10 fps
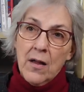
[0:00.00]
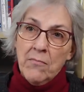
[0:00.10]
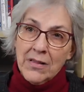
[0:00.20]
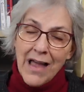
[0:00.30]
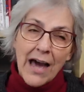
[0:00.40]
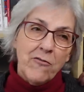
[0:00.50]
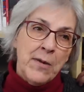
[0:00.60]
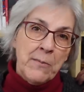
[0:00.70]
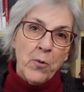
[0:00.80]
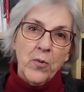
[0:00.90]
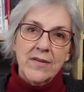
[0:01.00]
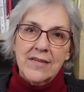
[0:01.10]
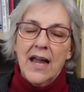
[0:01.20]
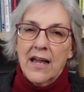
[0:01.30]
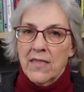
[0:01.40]
And a lot of people will
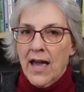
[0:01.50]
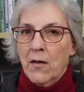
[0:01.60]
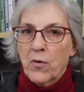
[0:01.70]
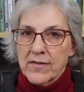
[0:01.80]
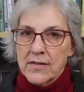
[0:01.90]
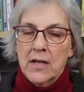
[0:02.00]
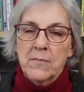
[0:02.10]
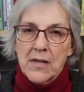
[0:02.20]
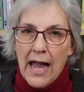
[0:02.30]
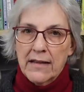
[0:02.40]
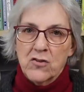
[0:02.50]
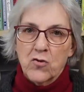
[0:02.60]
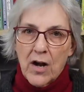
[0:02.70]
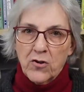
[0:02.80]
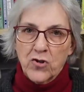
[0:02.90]
say that, well, seams add
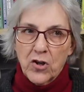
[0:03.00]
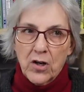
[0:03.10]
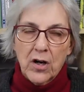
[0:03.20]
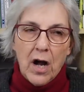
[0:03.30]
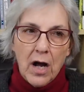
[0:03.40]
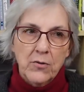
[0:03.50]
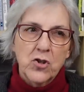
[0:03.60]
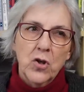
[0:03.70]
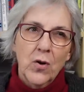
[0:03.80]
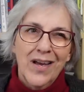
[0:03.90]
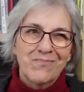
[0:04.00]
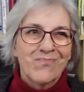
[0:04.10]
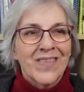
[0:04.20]
structure to it.